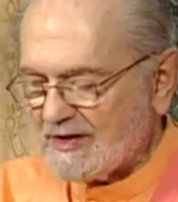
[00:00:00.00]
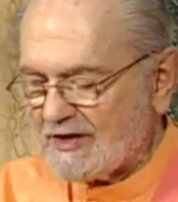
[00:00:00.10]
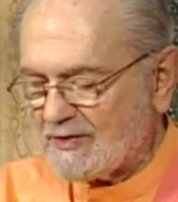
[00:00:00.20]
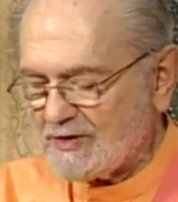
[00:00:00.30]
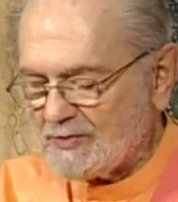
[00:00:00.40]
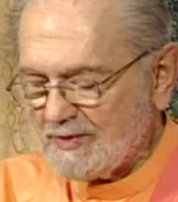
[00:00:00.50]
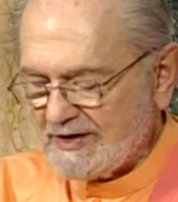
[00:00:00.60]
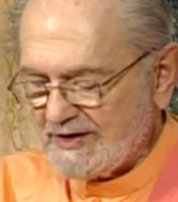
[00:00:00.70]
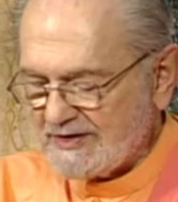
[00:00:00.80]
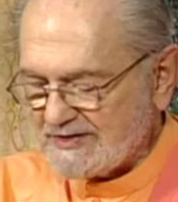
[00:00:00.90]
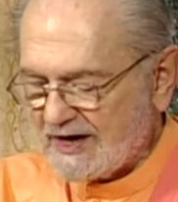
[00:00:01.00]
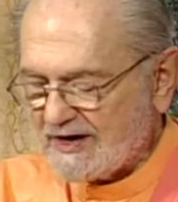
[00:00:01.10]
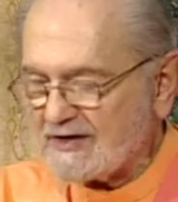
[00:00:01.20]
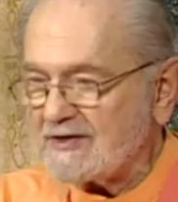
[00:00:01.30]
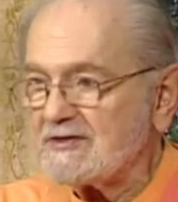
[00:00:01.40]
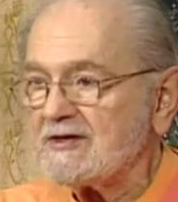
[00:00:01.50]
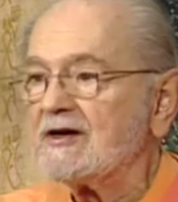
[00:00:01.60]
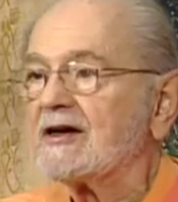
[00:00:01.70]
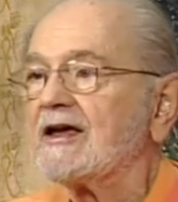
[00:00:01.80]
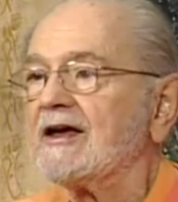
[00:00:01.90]
there were too many desires
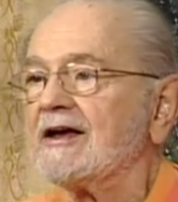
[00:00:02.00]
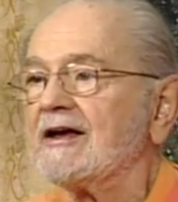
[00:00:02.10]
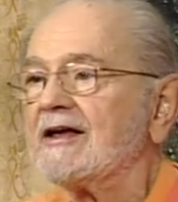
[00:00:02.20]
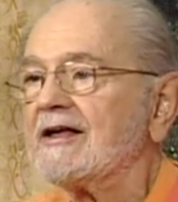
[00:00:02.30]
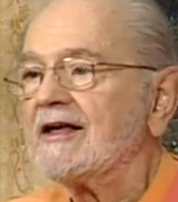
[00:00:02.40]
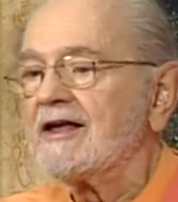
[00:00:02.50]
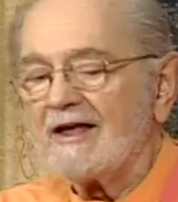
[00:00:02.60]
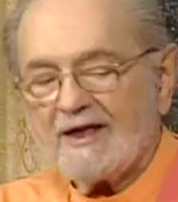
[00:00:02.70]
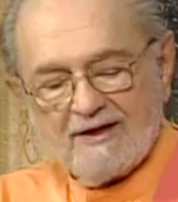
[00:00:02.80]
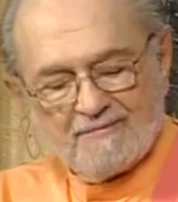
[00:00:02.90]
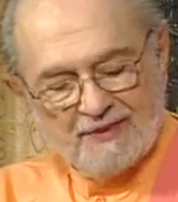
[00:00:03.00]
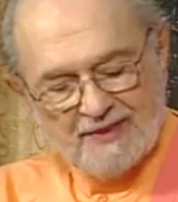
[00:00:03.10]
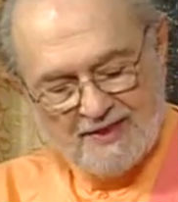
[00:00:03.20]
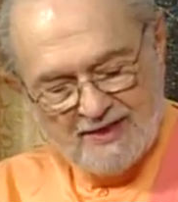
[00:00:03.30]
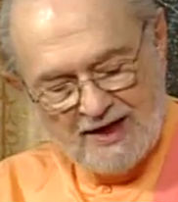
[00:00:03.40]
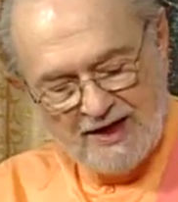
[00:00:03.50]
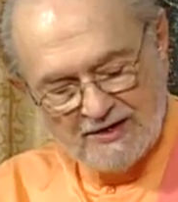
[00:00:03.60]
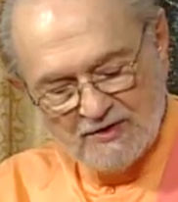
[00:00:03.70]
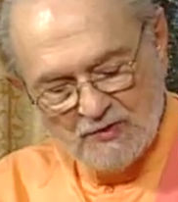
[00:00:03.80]
lurking. I can